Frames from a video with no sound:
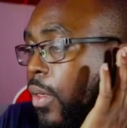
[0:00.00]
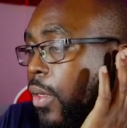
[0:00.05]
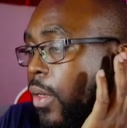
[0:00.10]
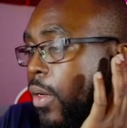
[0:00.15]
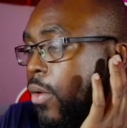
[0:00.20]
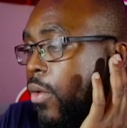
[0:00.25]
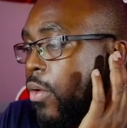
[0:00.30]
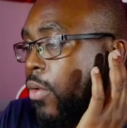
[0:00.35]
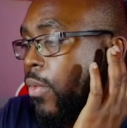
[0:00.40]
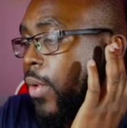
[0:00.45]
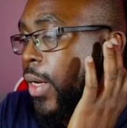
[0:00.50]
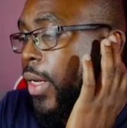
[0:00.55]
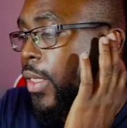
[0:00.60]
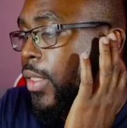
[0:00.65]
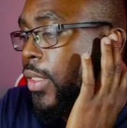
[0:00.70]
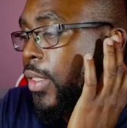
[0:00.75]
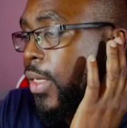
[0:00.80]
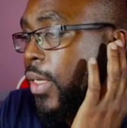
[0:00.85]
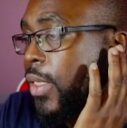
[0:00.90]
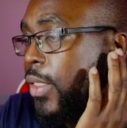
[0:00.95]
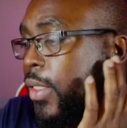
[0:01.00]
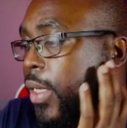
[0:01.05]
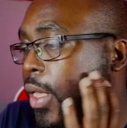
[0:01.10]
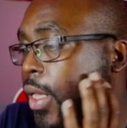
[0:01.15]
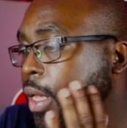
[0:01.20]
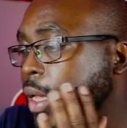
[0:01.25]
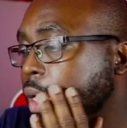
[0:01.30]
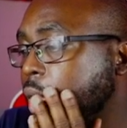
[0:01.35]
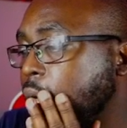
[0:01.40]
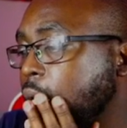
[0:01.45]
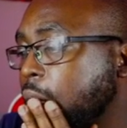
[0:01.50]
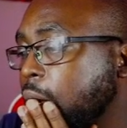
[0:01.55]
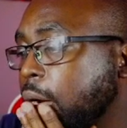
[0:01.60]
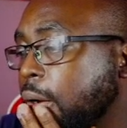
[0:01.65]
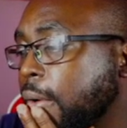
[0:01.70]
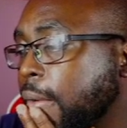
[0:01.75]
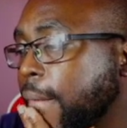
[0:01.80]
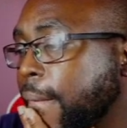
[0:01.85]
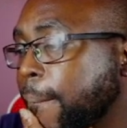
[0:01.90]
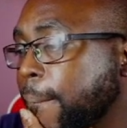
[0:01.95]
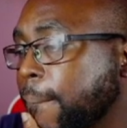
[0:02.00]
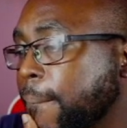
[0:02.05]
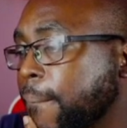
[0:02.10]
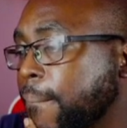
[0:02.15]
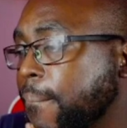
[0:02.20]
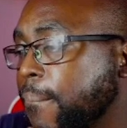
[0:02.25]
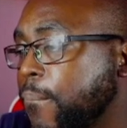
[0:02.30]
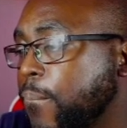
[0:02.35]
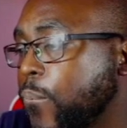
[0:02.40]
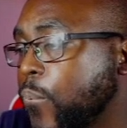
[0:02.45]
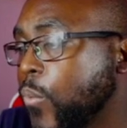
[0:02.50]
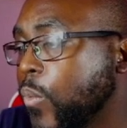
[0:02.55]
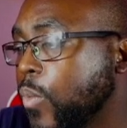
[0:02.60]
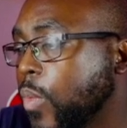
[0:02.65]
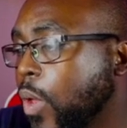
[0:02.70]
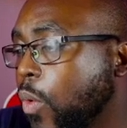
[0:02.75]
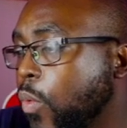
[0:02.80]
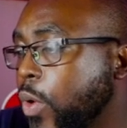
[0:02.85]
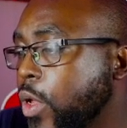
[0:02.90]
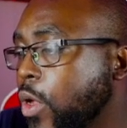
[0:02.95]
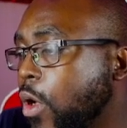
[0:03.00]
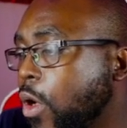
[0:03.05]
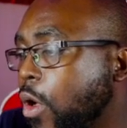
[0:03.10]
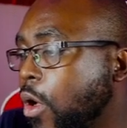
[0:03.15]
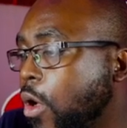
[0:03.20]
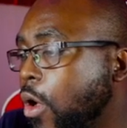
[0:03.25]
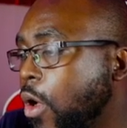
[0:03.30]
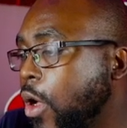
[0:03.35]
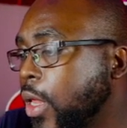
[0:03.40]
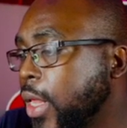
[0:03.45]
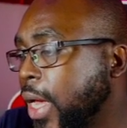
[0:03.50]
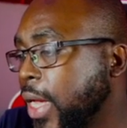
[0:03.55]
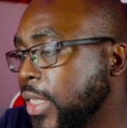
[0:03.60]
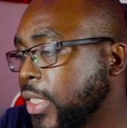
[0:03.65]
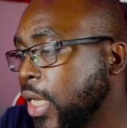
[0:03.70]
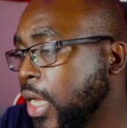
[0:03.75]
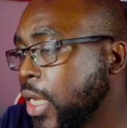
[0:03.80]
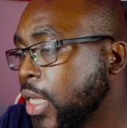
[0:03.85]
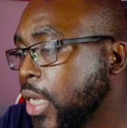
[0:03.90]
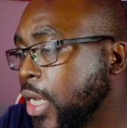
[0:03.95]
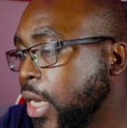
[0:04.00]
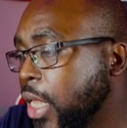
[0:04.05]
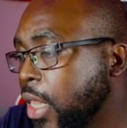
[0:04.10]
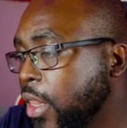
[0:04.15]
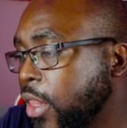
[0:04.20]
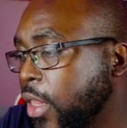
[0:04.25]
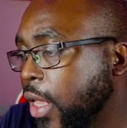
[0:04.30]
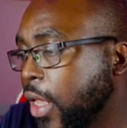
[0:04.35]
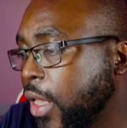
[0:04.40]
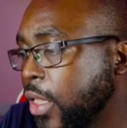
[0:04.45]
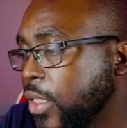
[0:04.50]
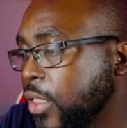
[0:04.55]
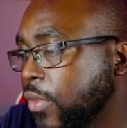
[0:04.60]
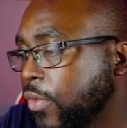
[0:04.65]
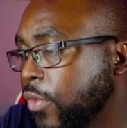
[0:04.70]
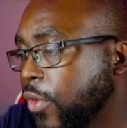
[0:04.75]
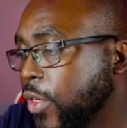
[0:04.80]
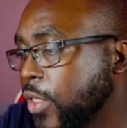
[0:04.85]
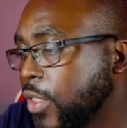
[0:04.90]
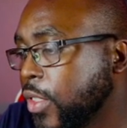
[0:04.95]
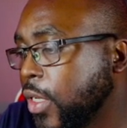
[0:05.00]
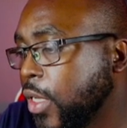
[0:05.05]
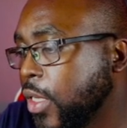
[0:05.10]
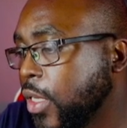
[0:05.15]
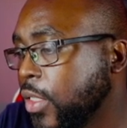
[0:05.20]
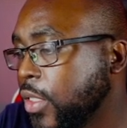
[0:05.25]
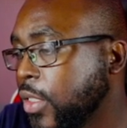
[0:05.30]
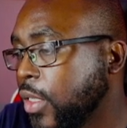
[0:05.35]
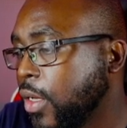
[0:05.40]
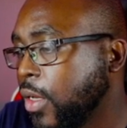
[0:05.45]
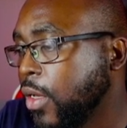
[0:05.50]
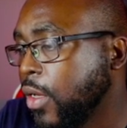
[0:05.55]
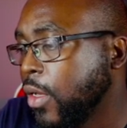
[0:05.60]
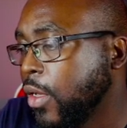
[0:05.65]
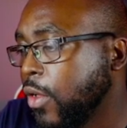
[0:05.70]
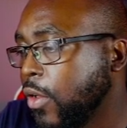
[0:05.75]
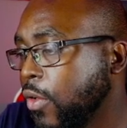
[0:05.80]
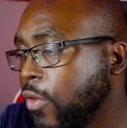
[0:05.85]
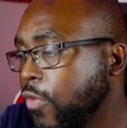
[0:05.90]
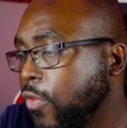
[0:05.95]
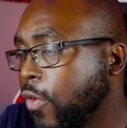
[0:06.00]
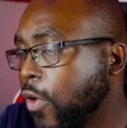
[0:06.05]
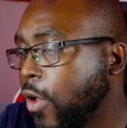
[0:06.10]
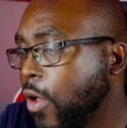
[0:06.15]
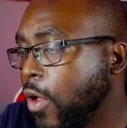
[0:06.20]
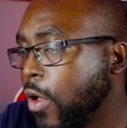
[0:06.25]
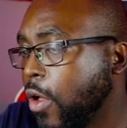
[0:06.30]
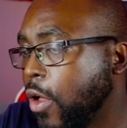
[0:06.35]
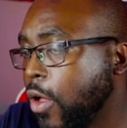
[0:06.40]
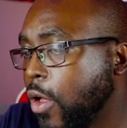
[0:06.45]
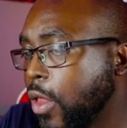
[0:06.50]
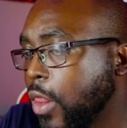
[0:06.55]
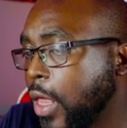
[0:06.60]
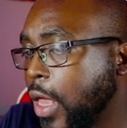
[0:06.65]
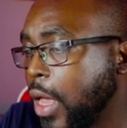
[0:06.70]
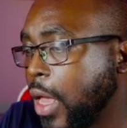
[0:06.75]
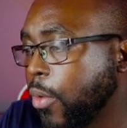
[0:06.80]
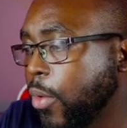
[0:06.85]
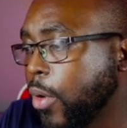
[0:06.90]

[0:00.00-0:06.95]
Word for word: Look what it says here. We are all as unclean things, verse 6, for all our